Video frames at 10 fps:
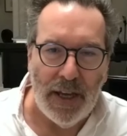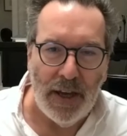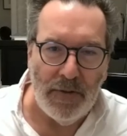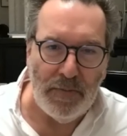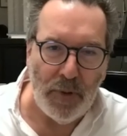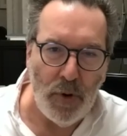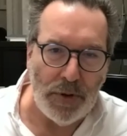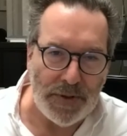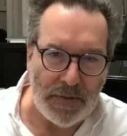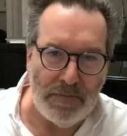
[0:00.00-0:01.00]
of
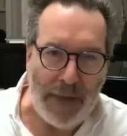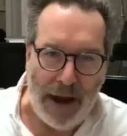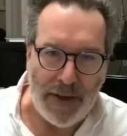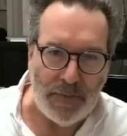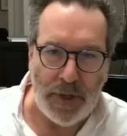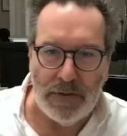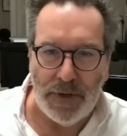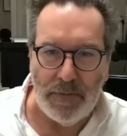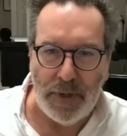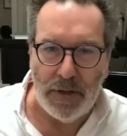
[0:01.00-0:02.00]
borders and barriers being
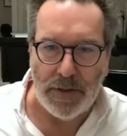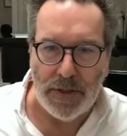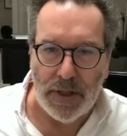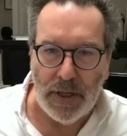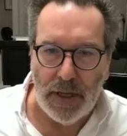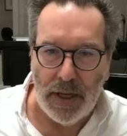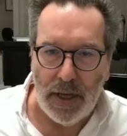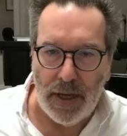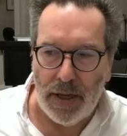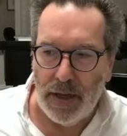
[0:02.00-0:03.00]
rebuilt?
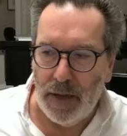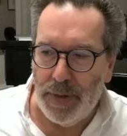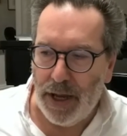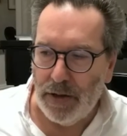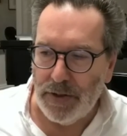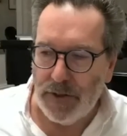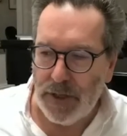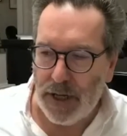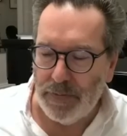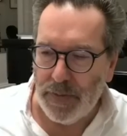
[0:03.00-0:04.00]
About
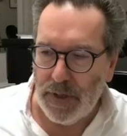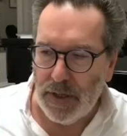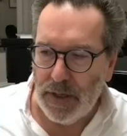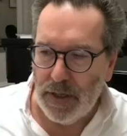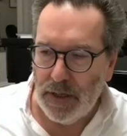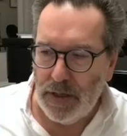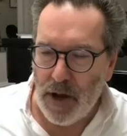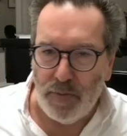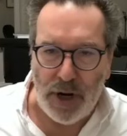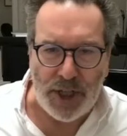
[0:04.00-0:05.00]

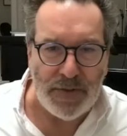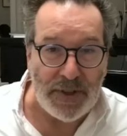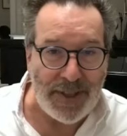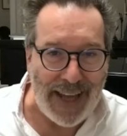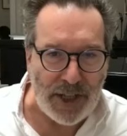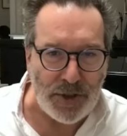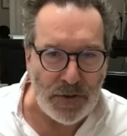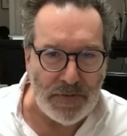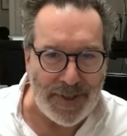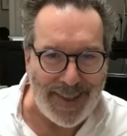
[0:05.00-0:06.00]
pressure for
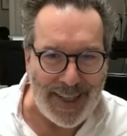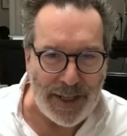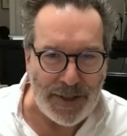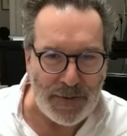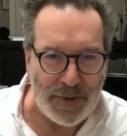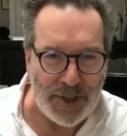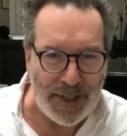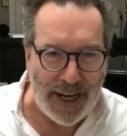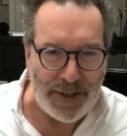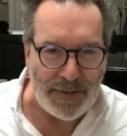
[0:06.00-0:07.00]
national resilience, which is a
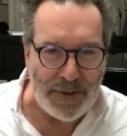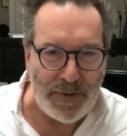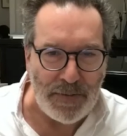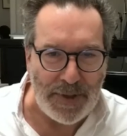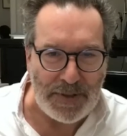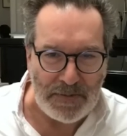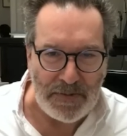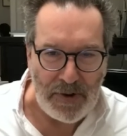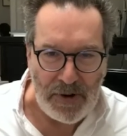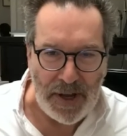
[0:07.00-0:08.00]
kind of euphemism
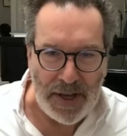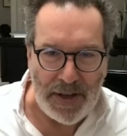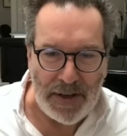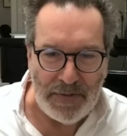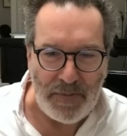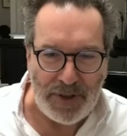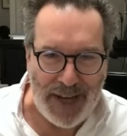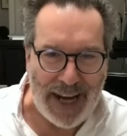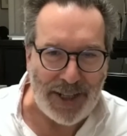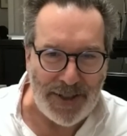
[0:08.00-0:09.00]
for
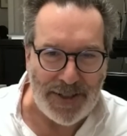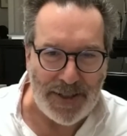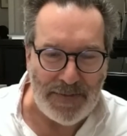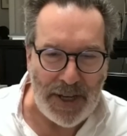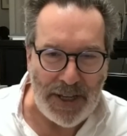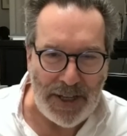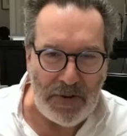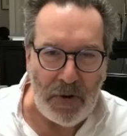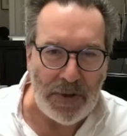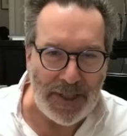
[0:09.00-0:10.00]
protectionism.
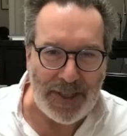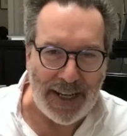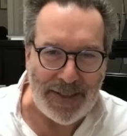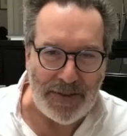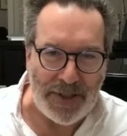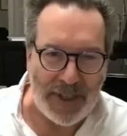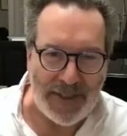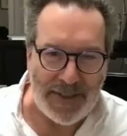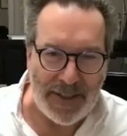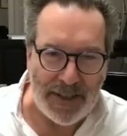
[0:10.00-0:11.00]
All these kinds of
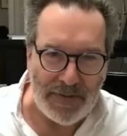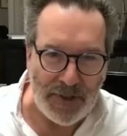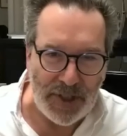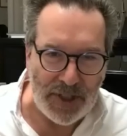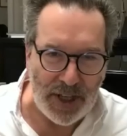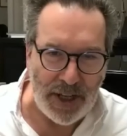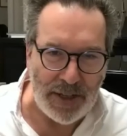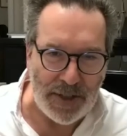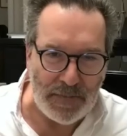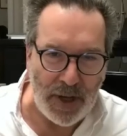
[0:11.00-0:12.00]
things that have
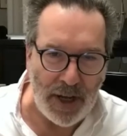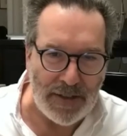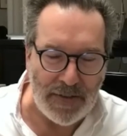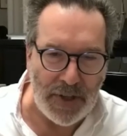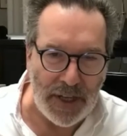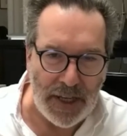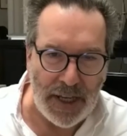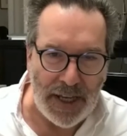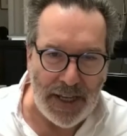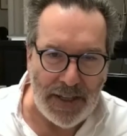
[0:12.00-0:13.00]
returned as part of the
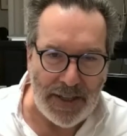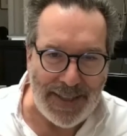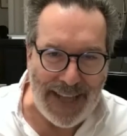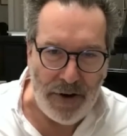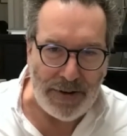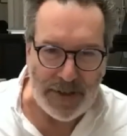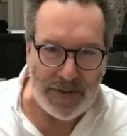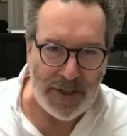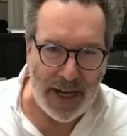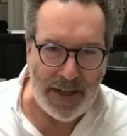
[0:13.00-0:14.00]
narrative
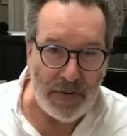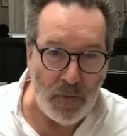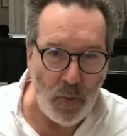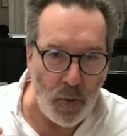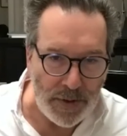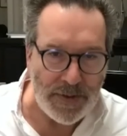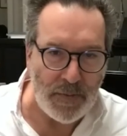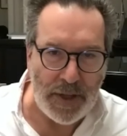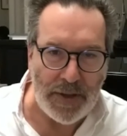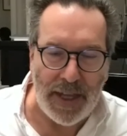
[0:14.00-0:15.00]
today that wouldn't
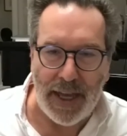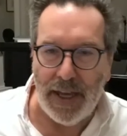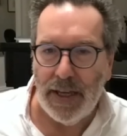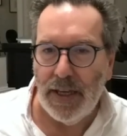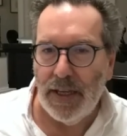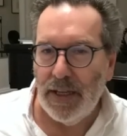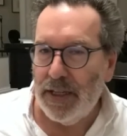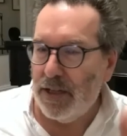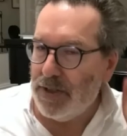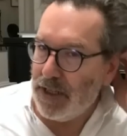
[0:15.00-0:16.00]
have been there
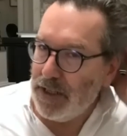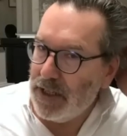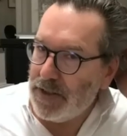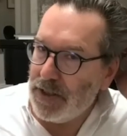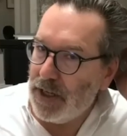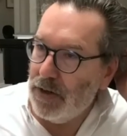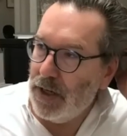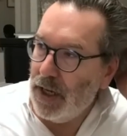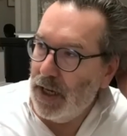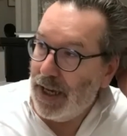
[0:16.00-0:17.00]
10 years ago.
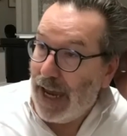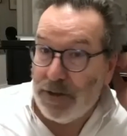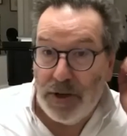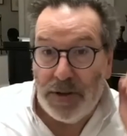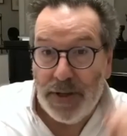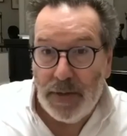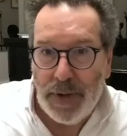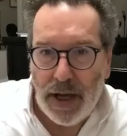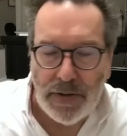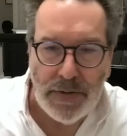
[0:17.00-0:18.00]
How do you think
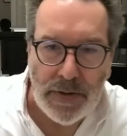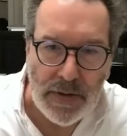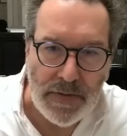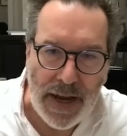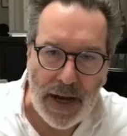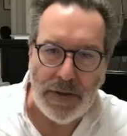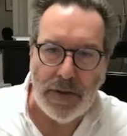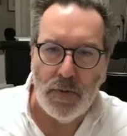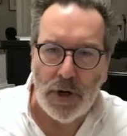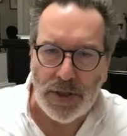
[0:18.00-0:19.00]
about the fact
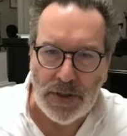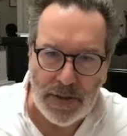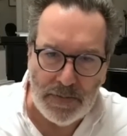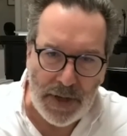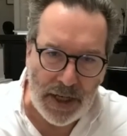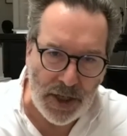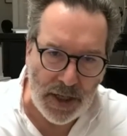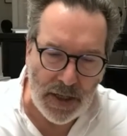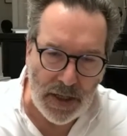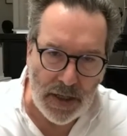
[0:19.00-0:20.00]
that Washington and
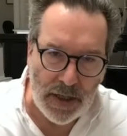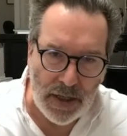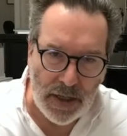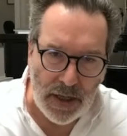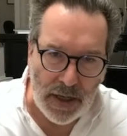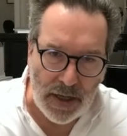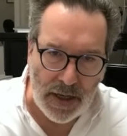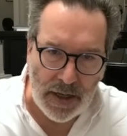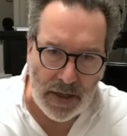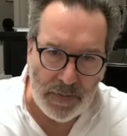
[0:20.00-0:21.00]
Beijing
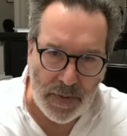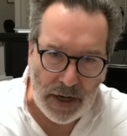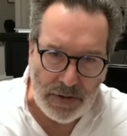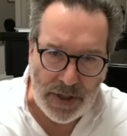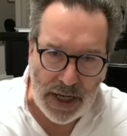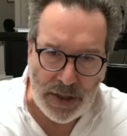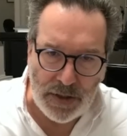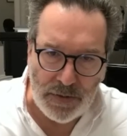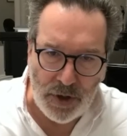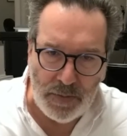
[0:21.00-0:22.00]
are in
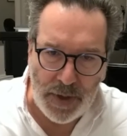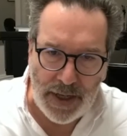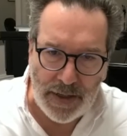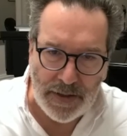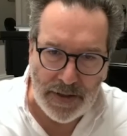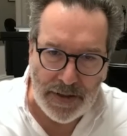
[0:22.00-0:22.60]
danger of not being